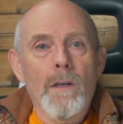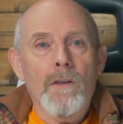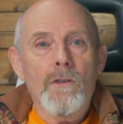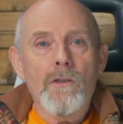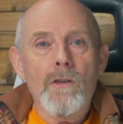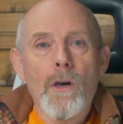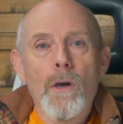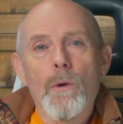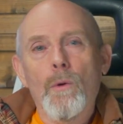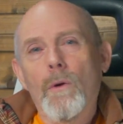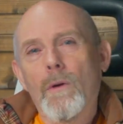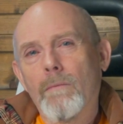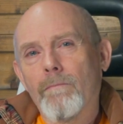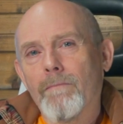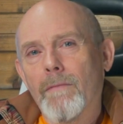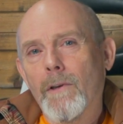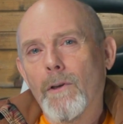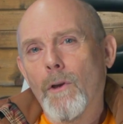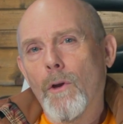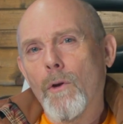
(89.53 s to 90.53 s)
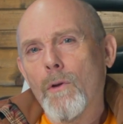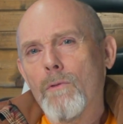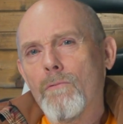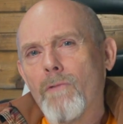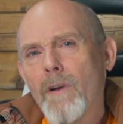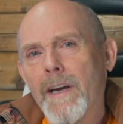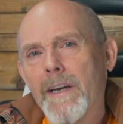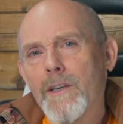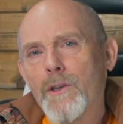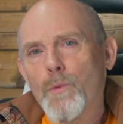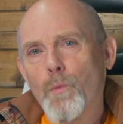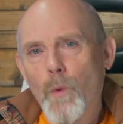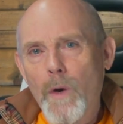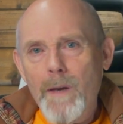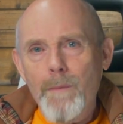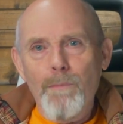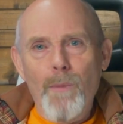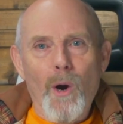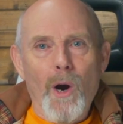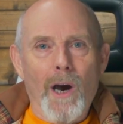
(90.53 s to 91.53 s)
So long range
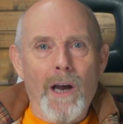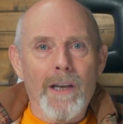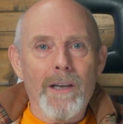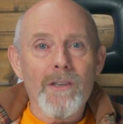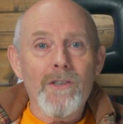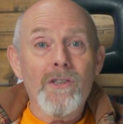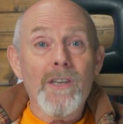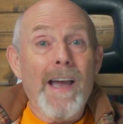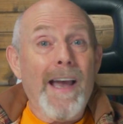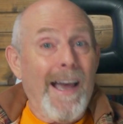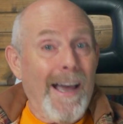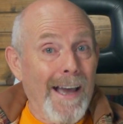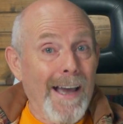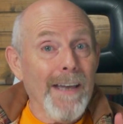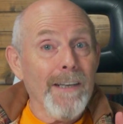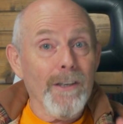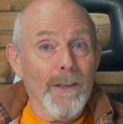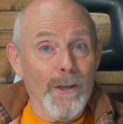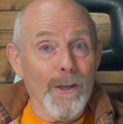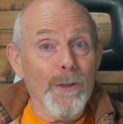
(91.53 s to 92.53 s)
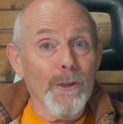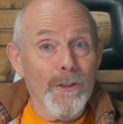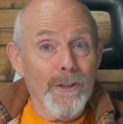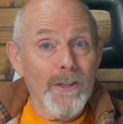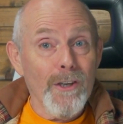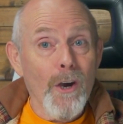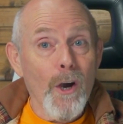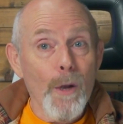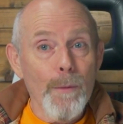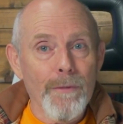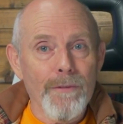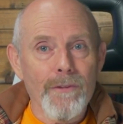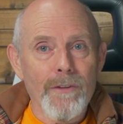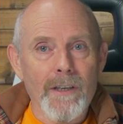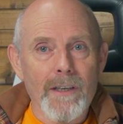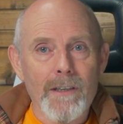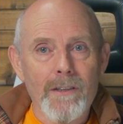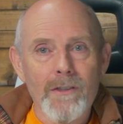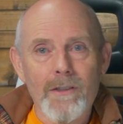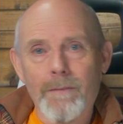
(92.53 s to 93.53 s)
wing pilots had a good time of
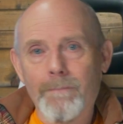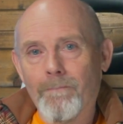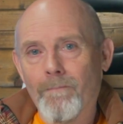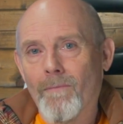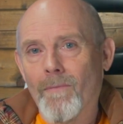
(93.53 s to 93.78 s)
things.